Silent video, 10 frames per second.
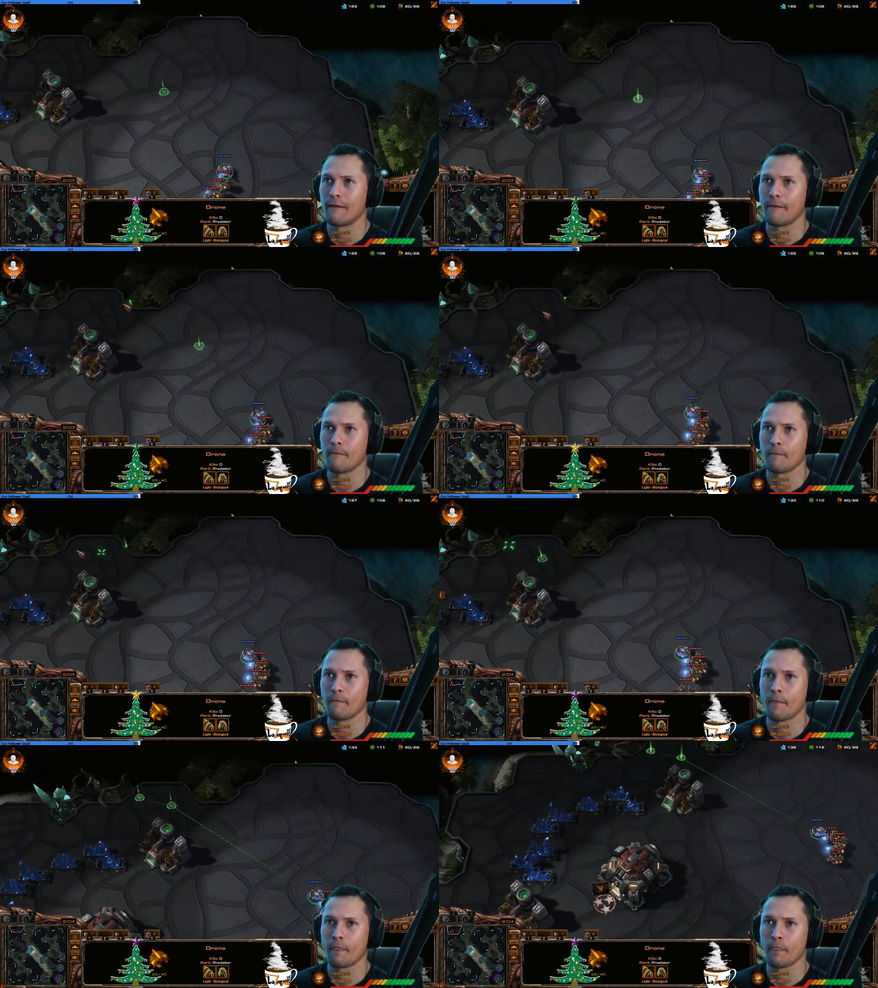
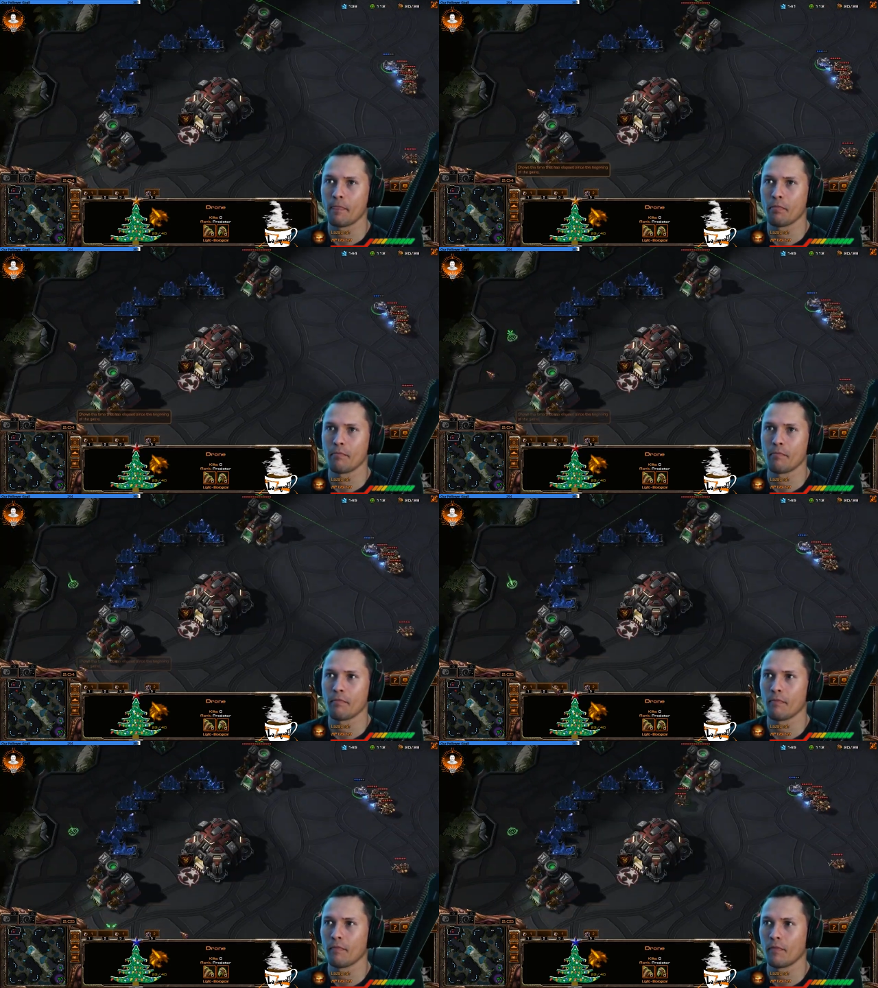
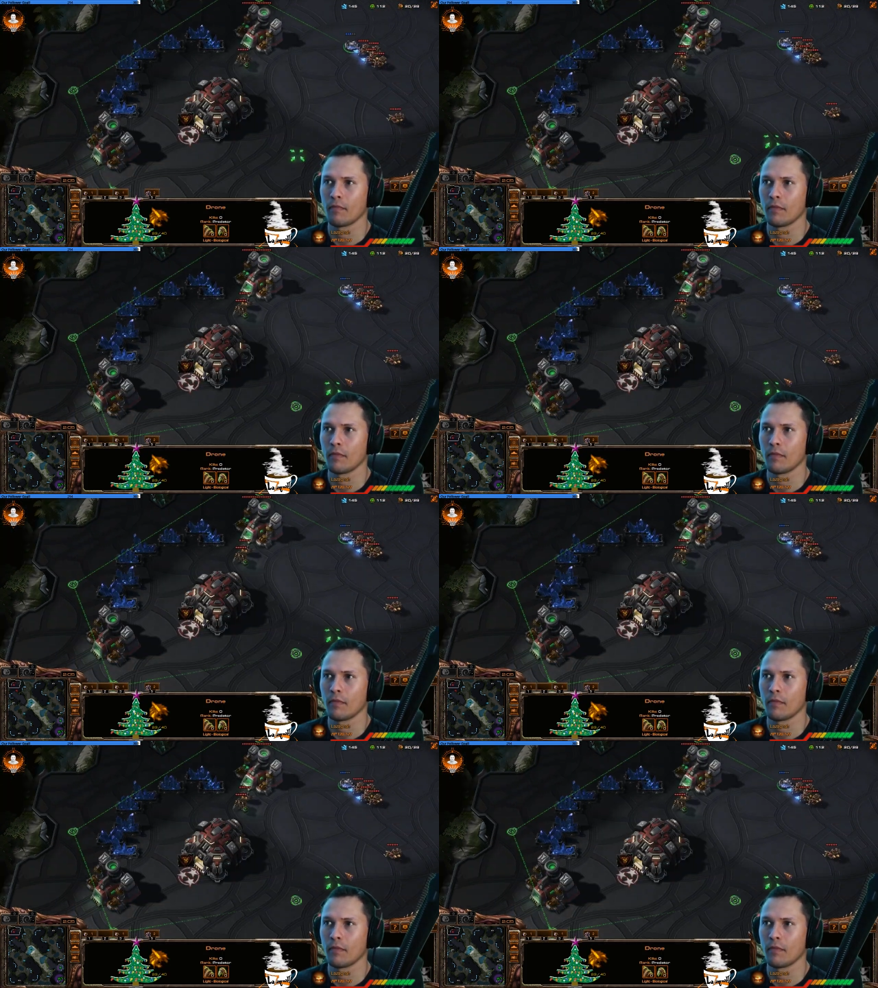(silence)